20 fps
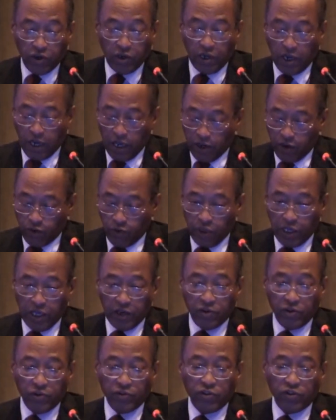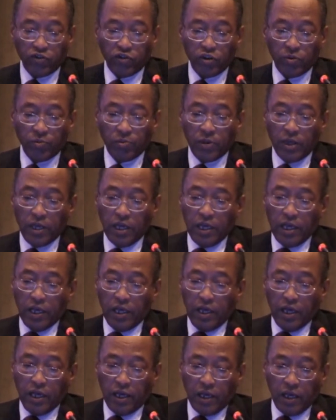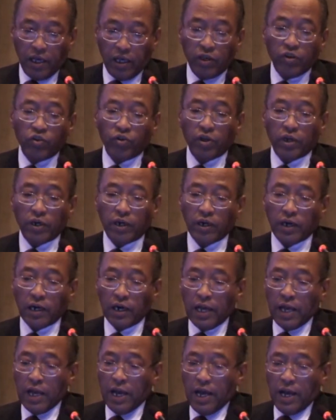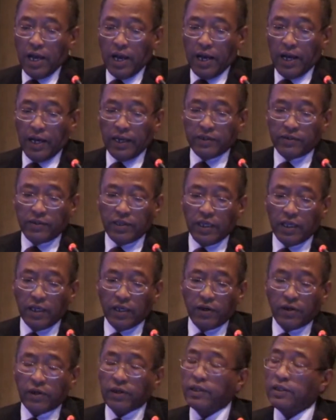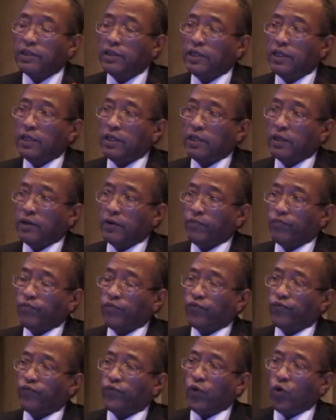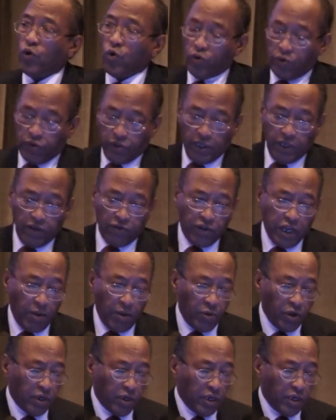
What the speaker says: higher education system in general. I think for the Islamic